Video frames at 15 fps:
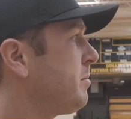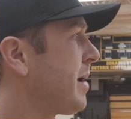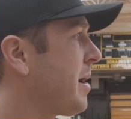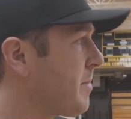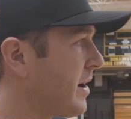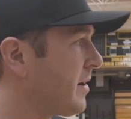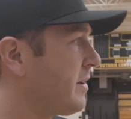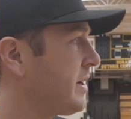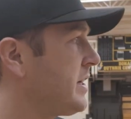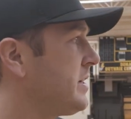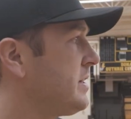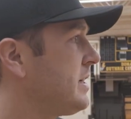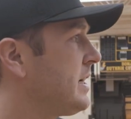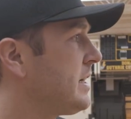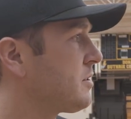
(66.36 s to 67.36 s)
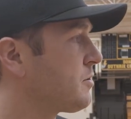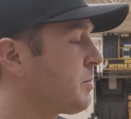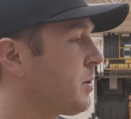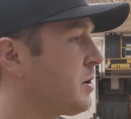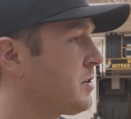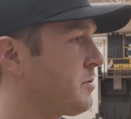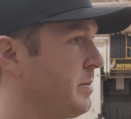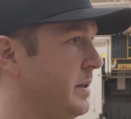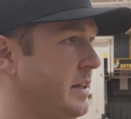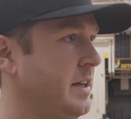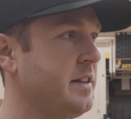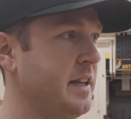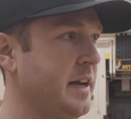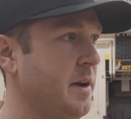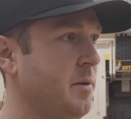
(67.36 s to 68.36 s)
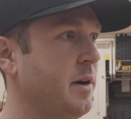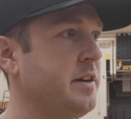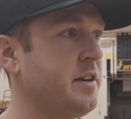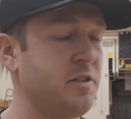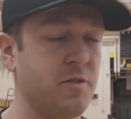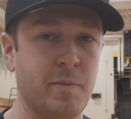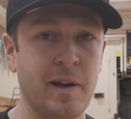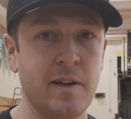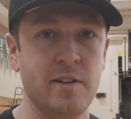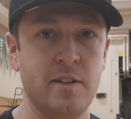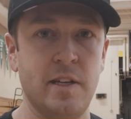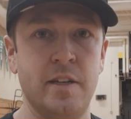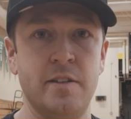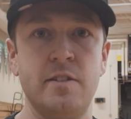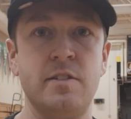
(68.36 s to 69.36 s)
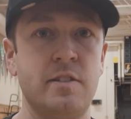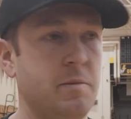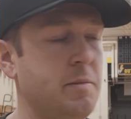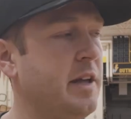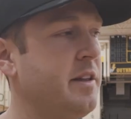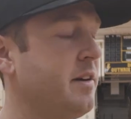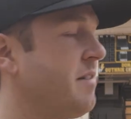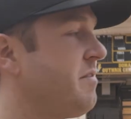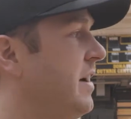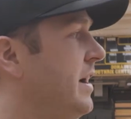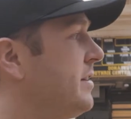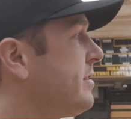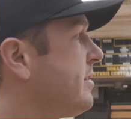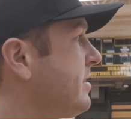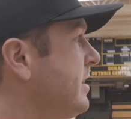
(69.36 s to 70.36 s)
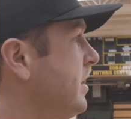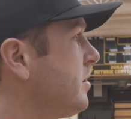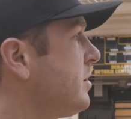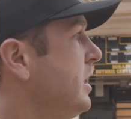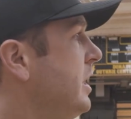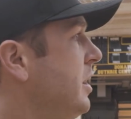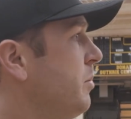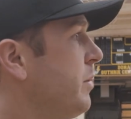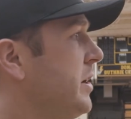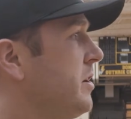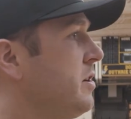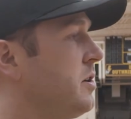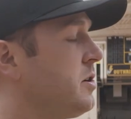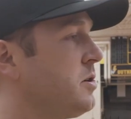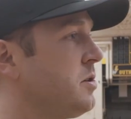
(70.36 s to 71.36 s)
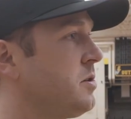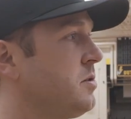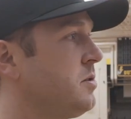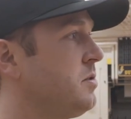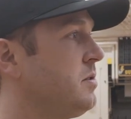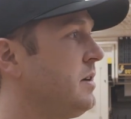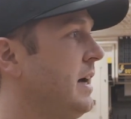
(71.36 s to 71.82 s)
primarily sports, but then they wanted to sprinkle in some other events. So we knew